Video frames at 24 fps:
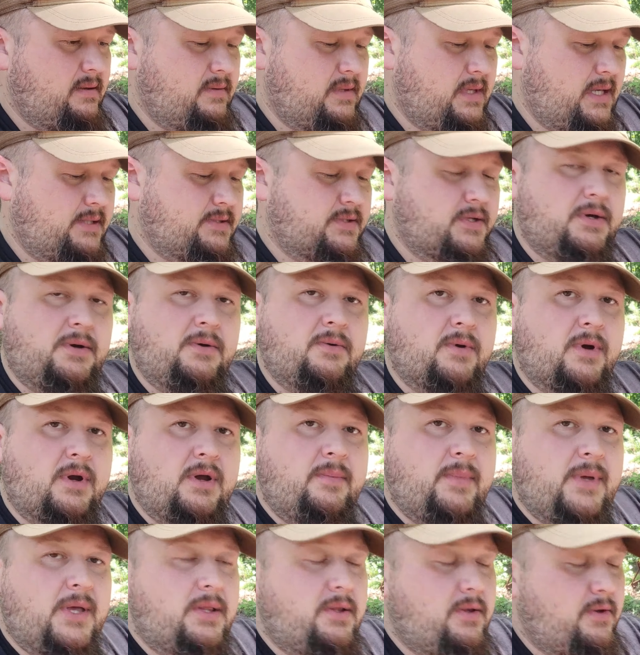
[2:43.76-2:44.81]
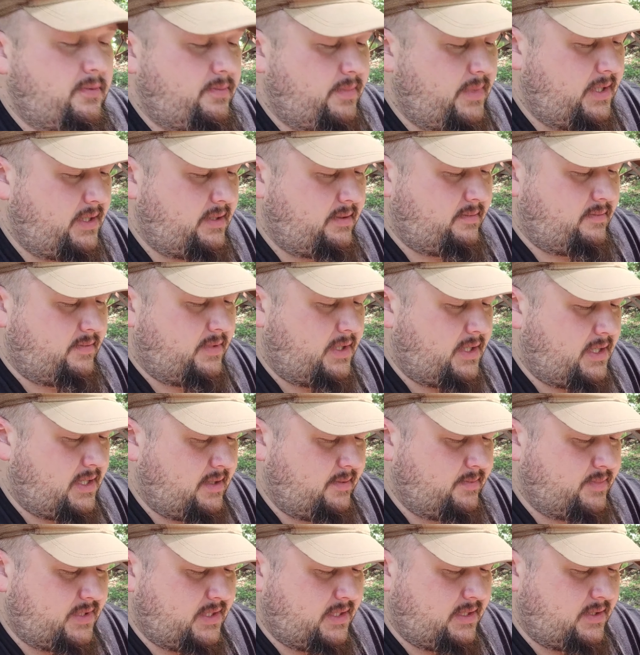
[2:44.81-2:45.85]
that's going to worry me a little bit when it
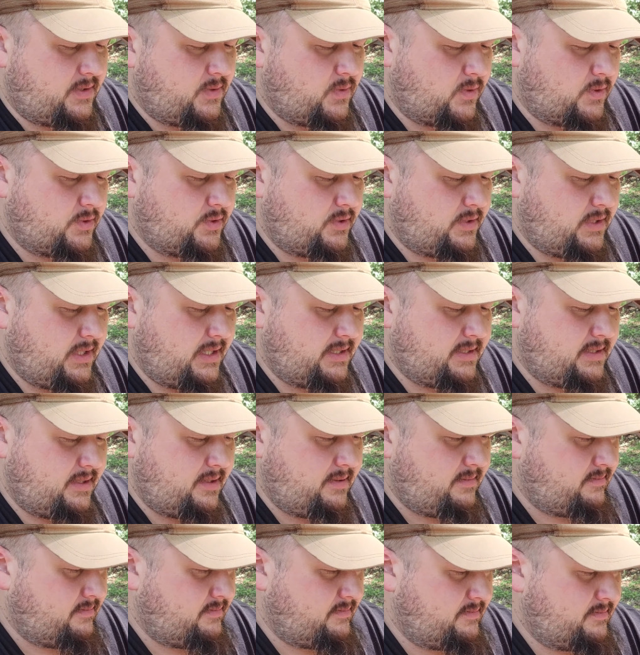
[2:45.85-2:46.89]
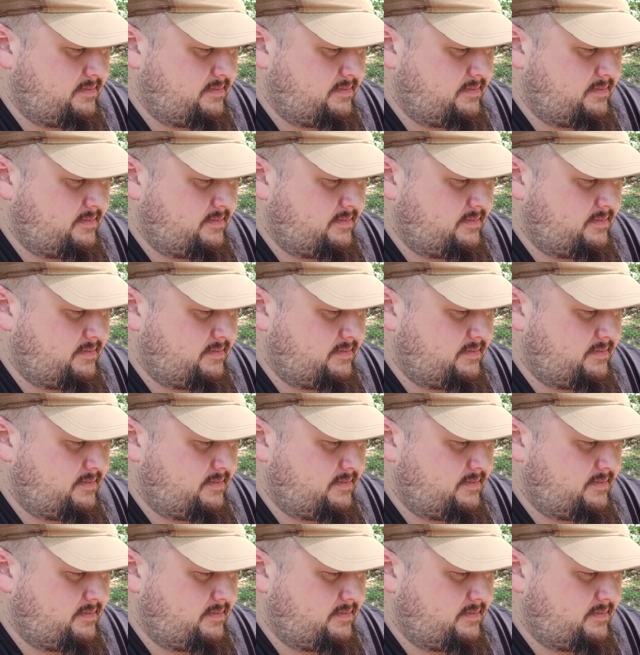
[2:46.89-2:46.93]
comes to the torture testing.